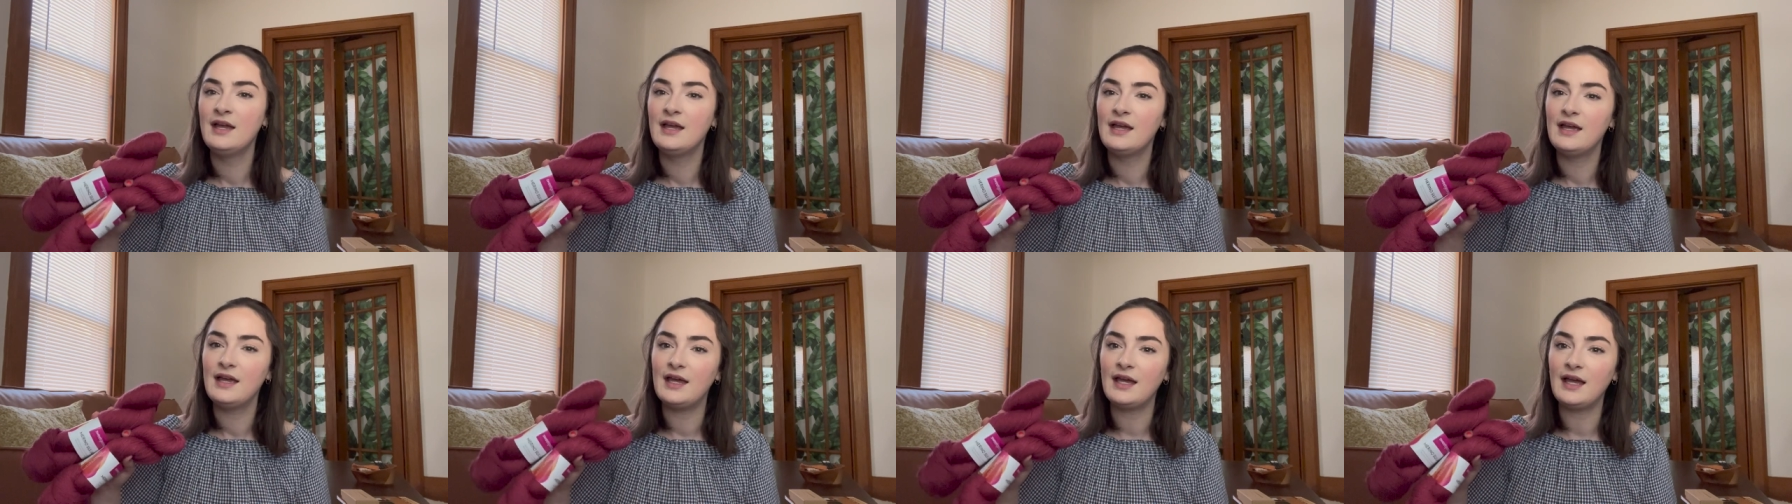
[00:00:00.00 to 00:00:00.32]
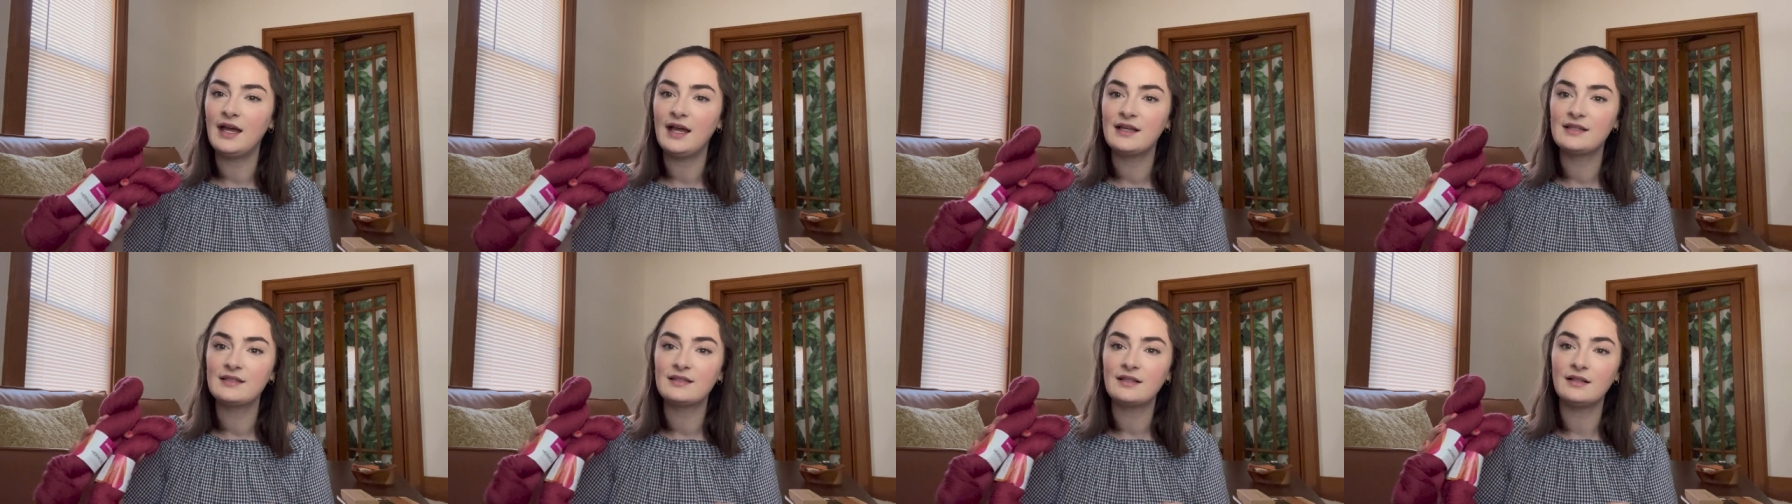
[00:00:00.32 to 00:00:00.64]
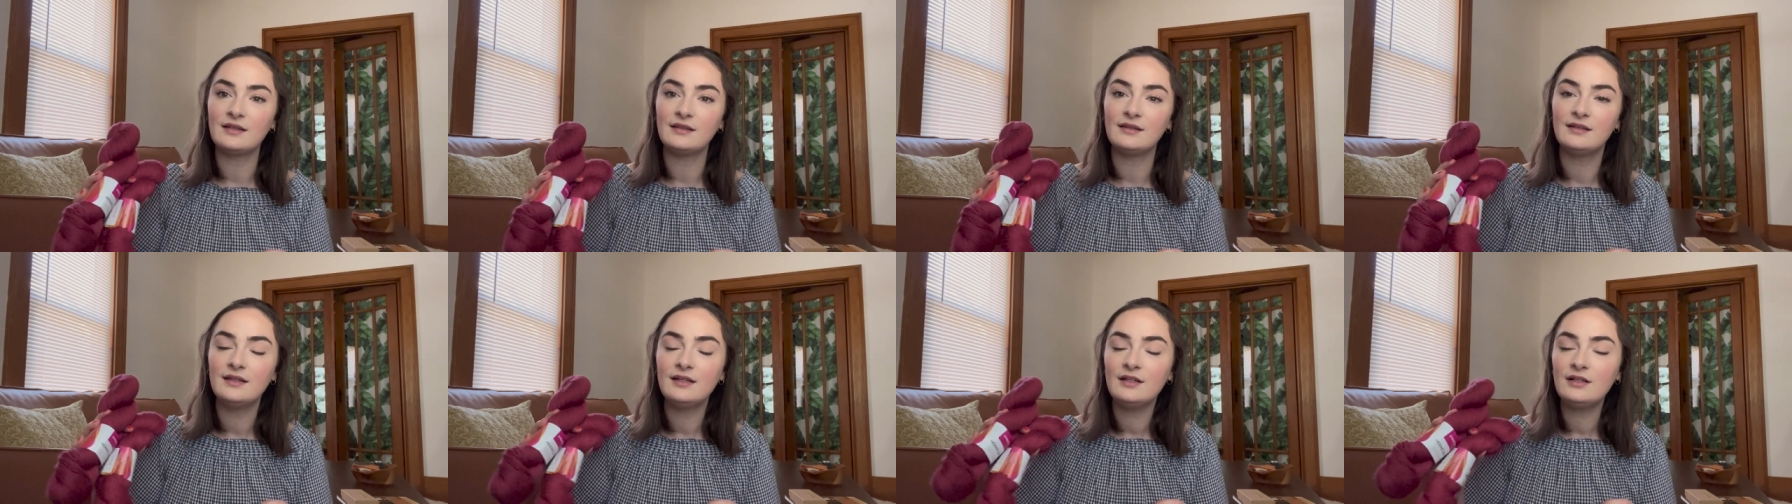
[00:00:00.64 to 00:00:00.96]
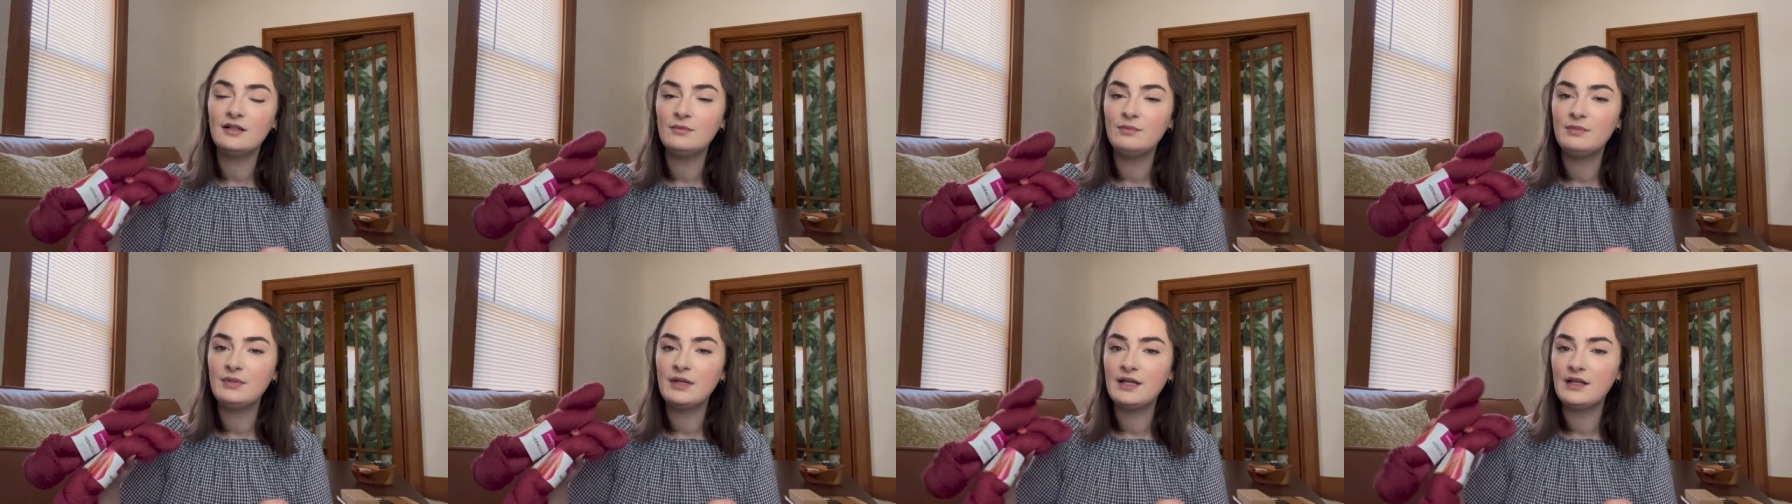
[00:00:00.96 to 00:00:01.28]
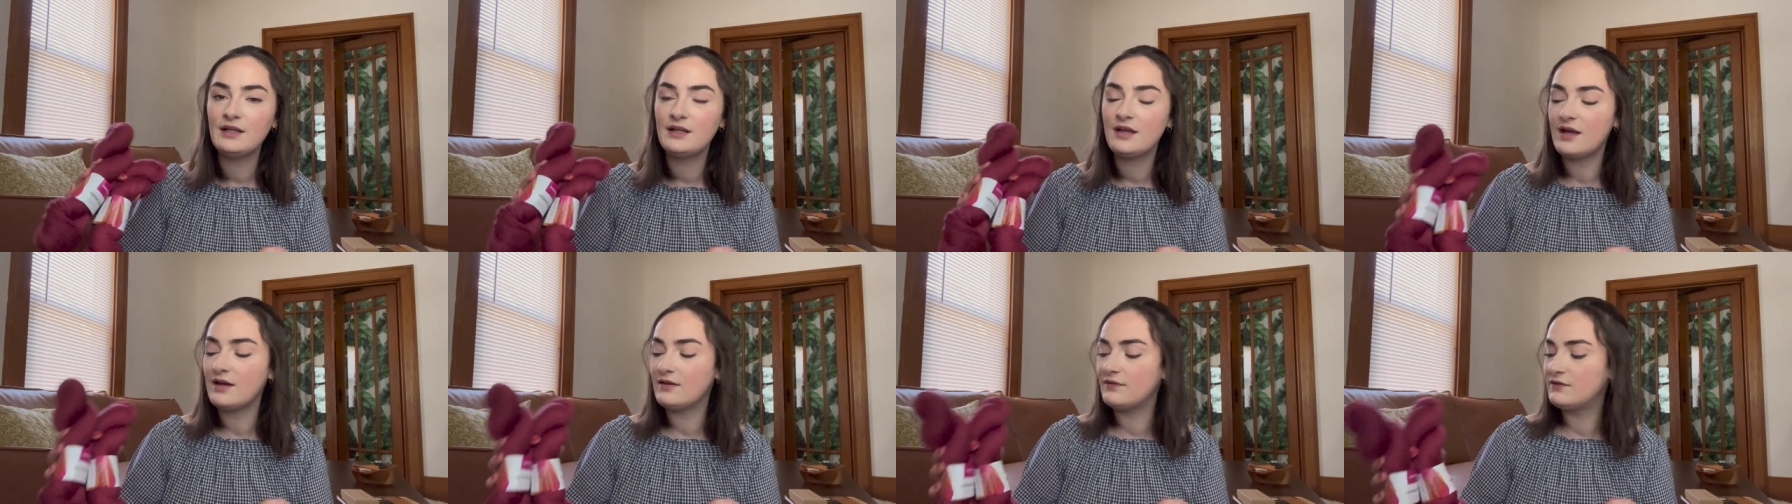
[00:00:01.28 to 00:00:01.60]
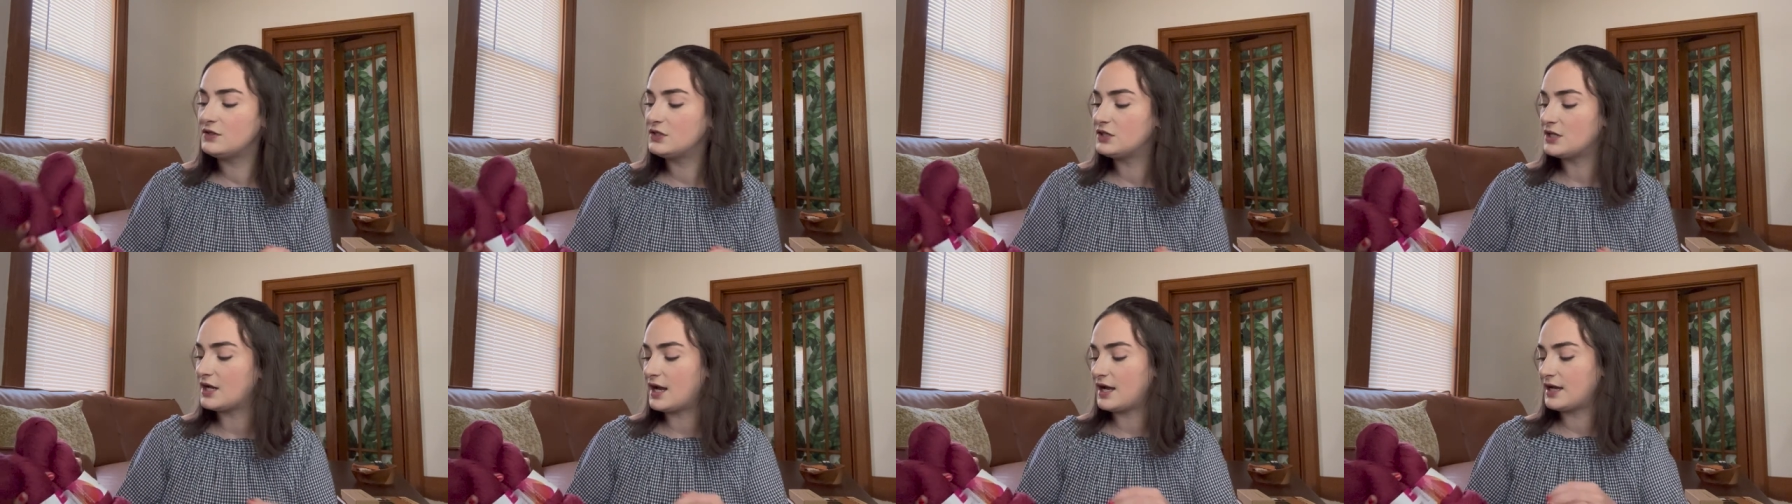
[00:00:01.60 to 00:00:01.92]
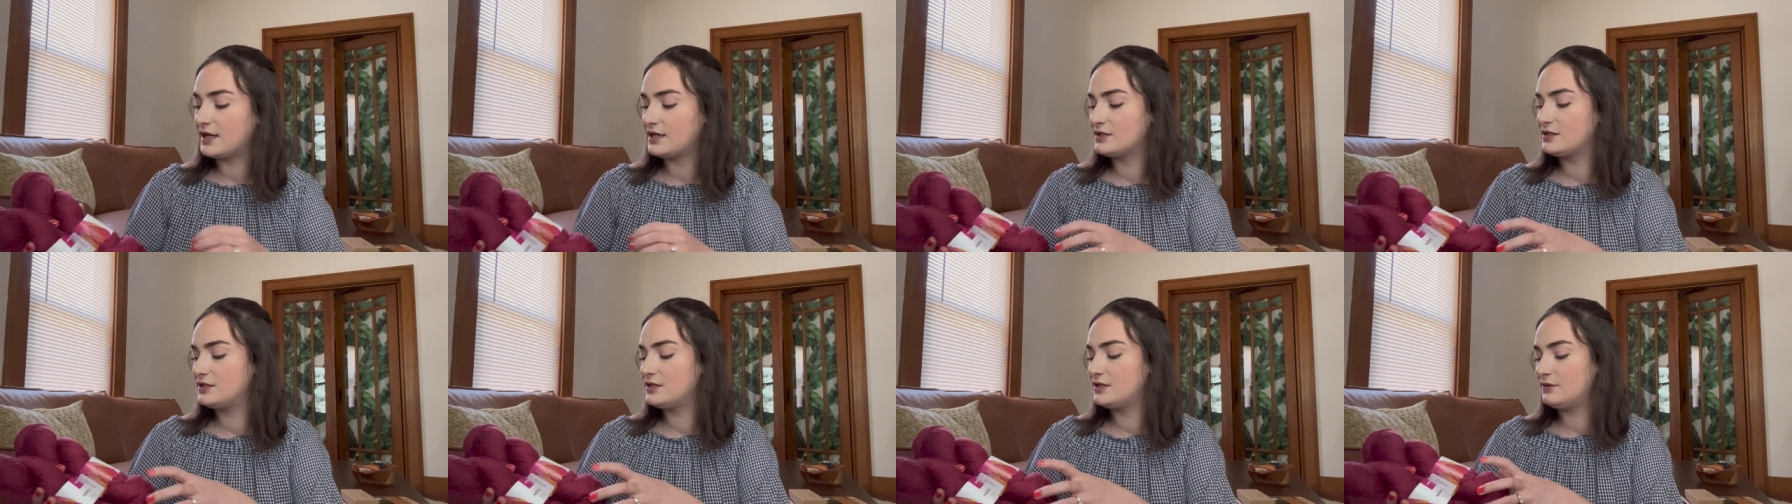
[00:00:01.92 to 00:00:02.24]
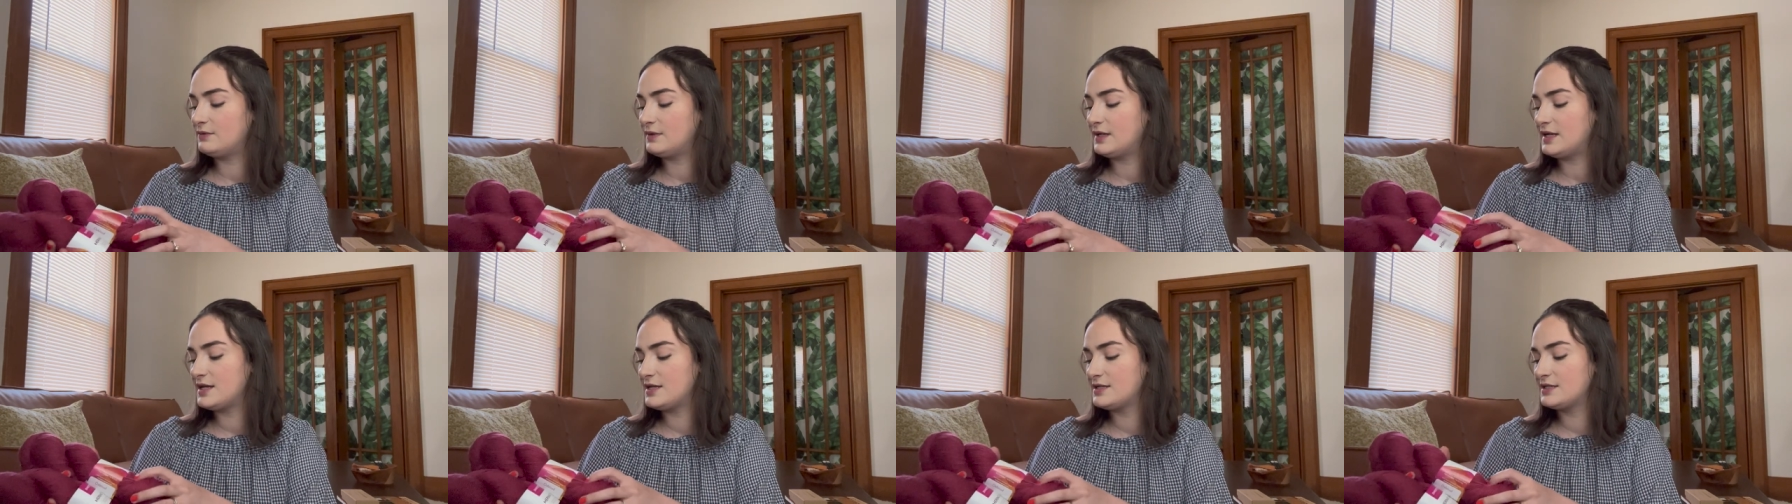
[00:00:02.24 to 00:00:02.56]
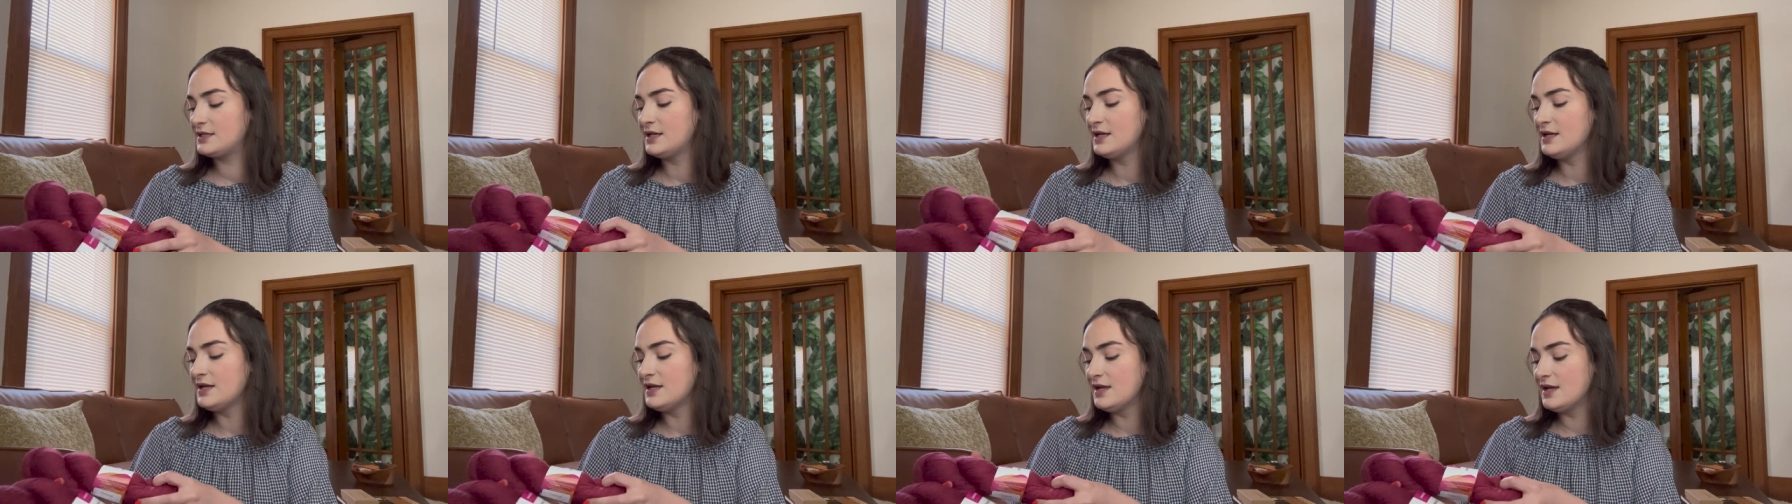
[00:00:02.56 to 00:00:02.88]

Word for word: It has a little bit of shine to it.